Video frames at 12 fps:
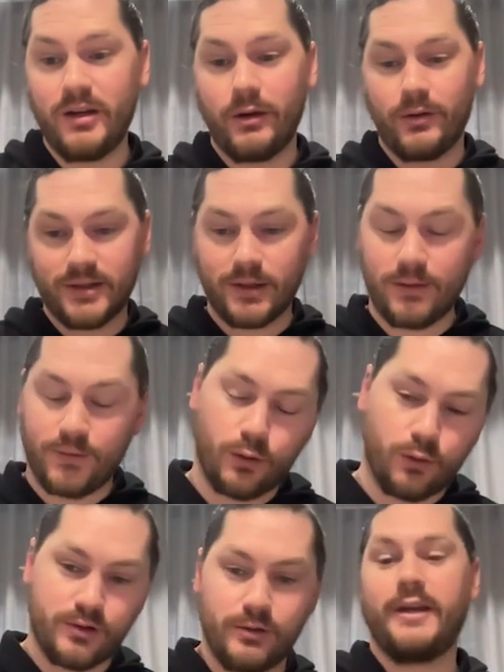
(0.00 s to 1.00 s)
is that if you
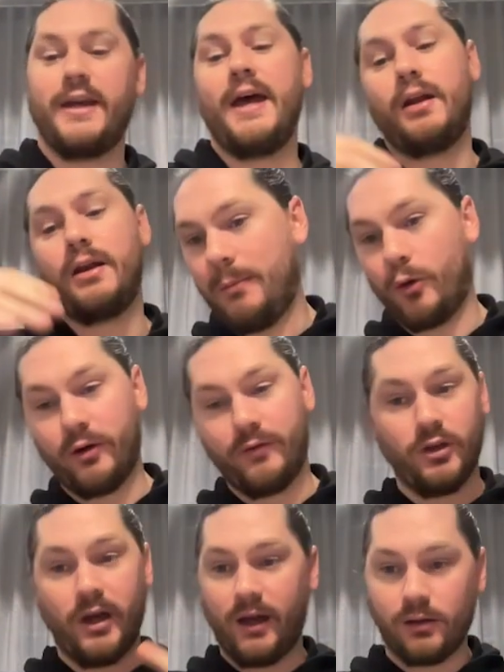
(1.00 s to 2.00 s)
lose your account or if
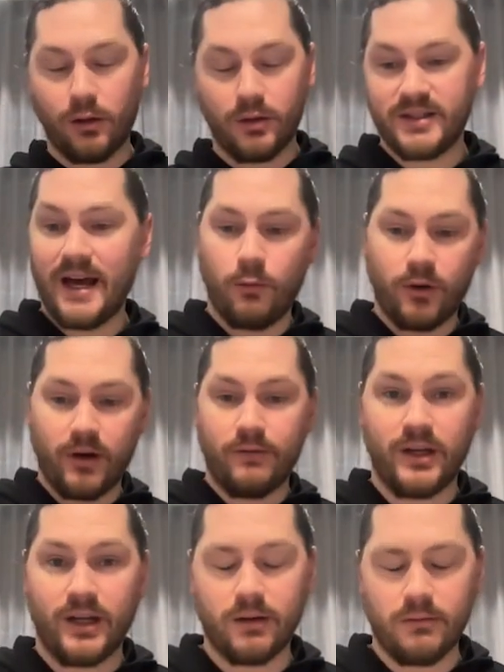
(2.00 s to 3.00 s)
you get closed out, whatever,
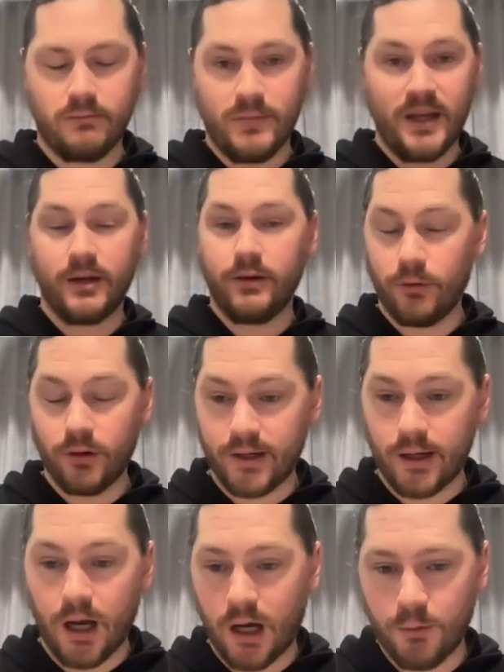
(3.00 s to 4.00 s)
it can really
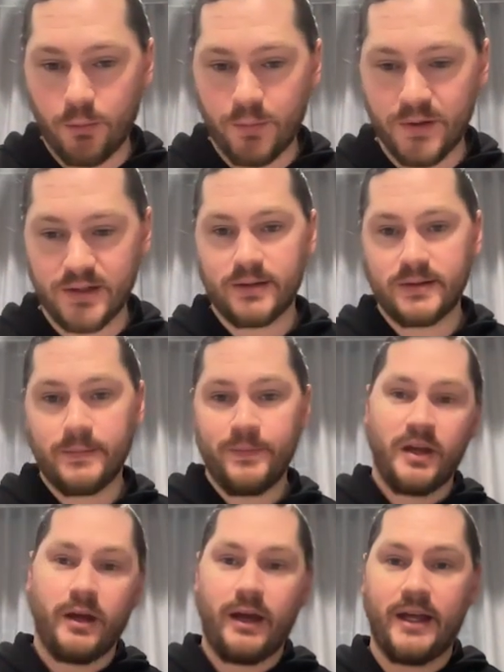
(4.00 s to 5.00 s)
harm your business.
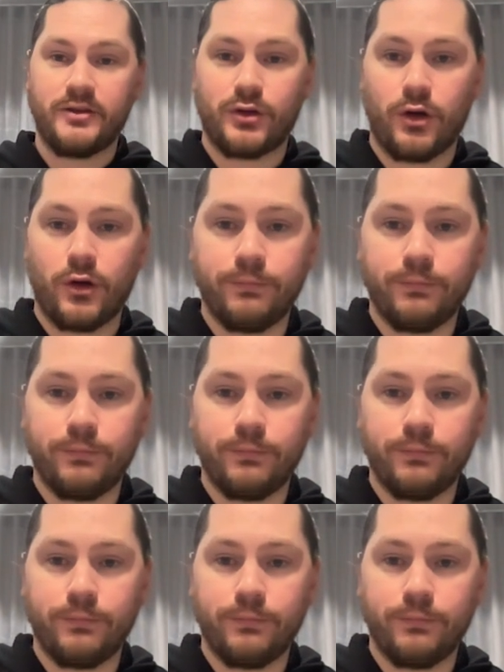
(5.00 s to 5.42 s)
And so